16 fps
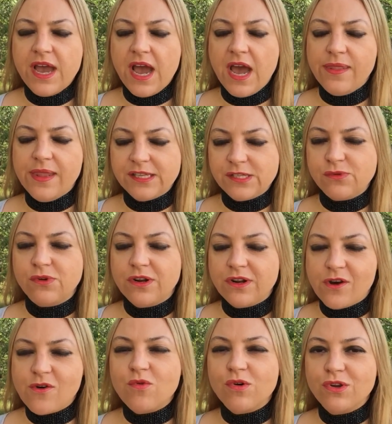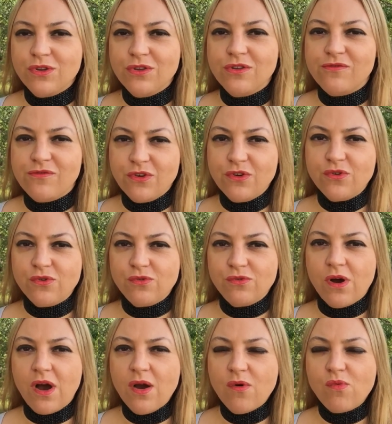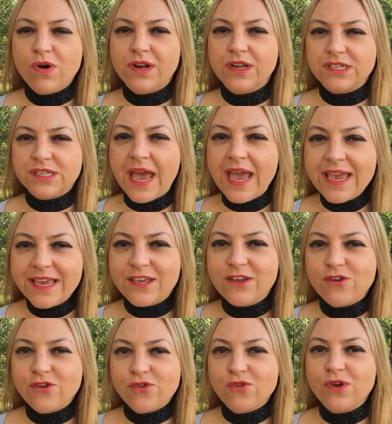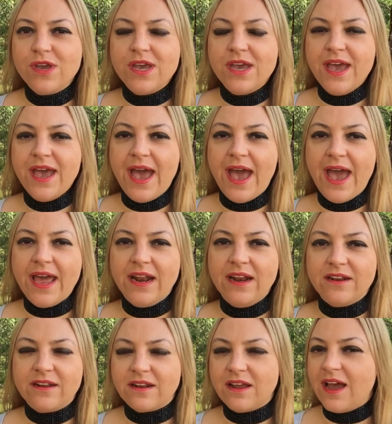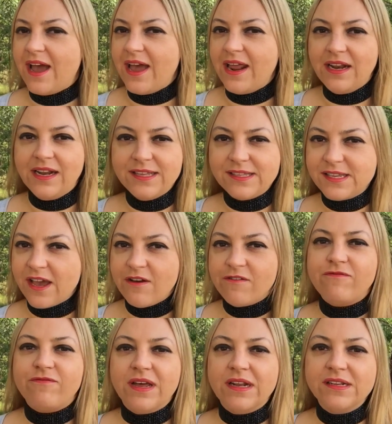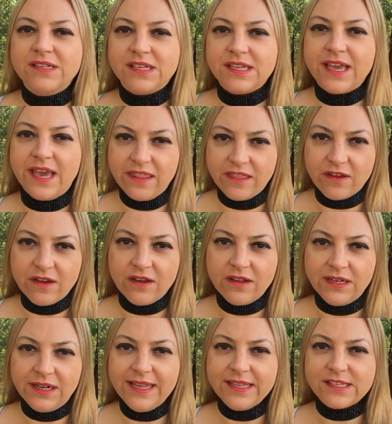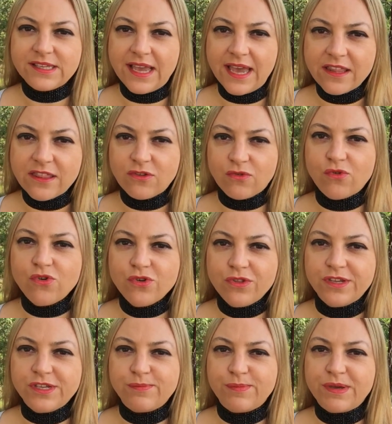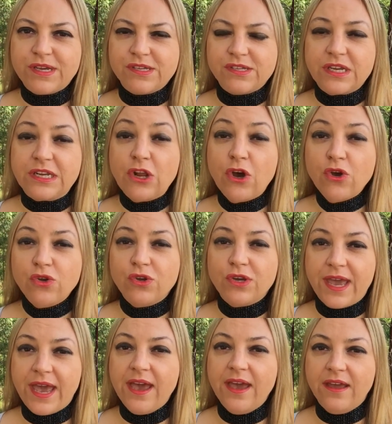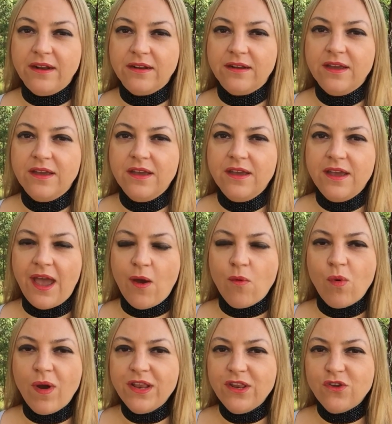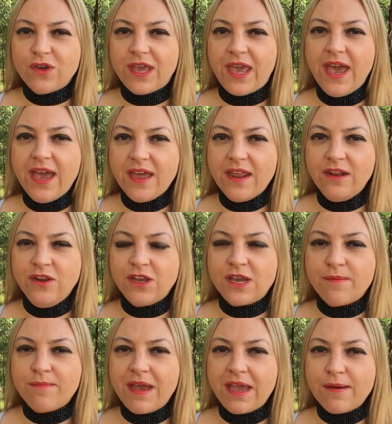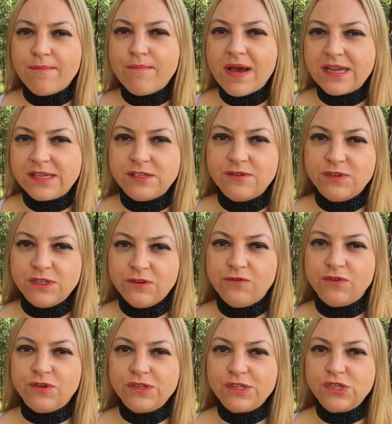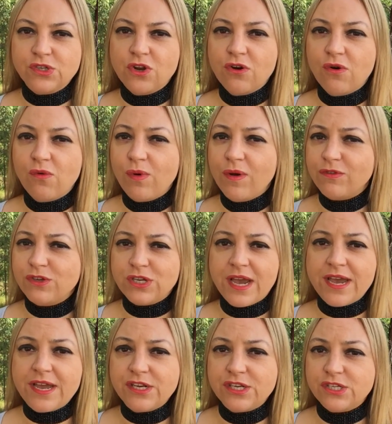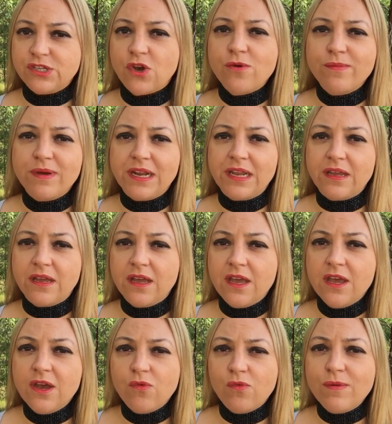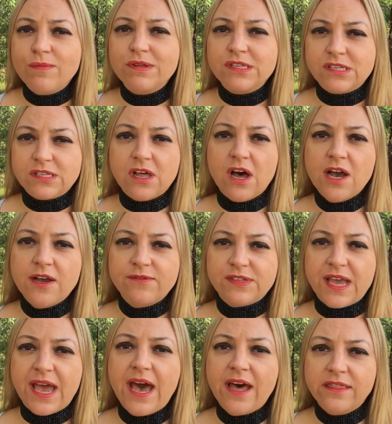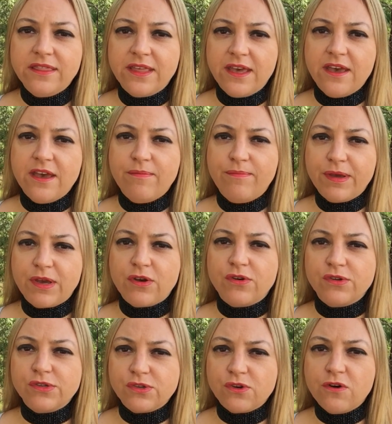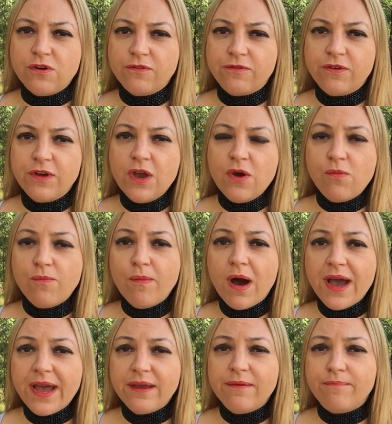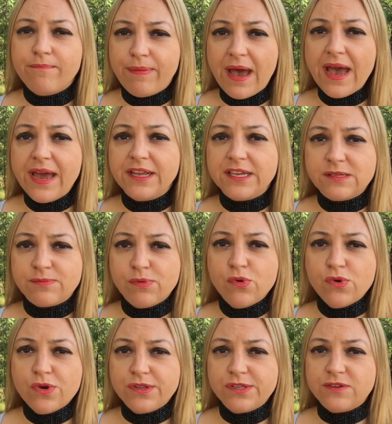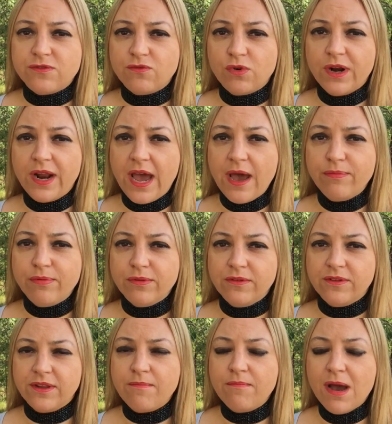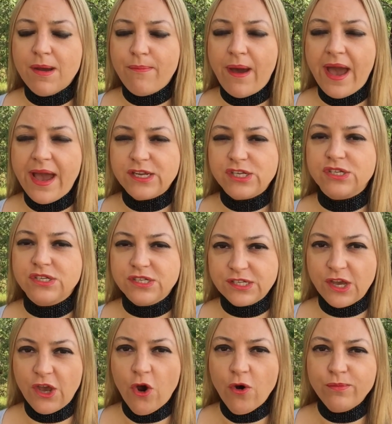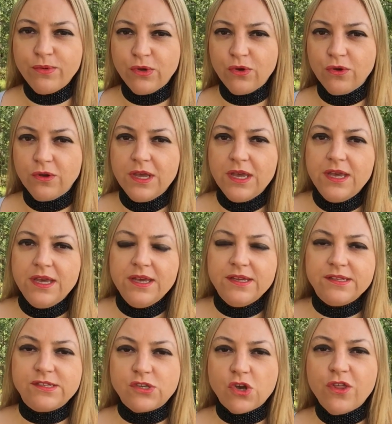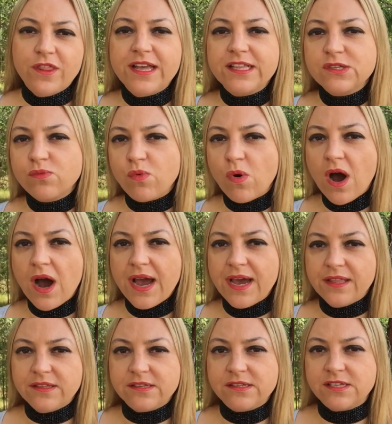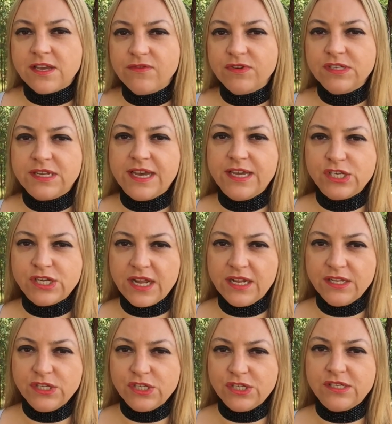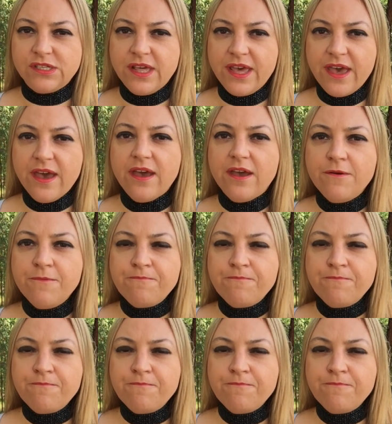And that's what I don't want you to feel. I want to take you and let's have fun together. Let's get through this, because I know you can. And when you can make a massive difference. You know, we've changed so many women's lives out there because of my bad experience of what happened and my passion to help you. So that's why this 7-day challenge is there.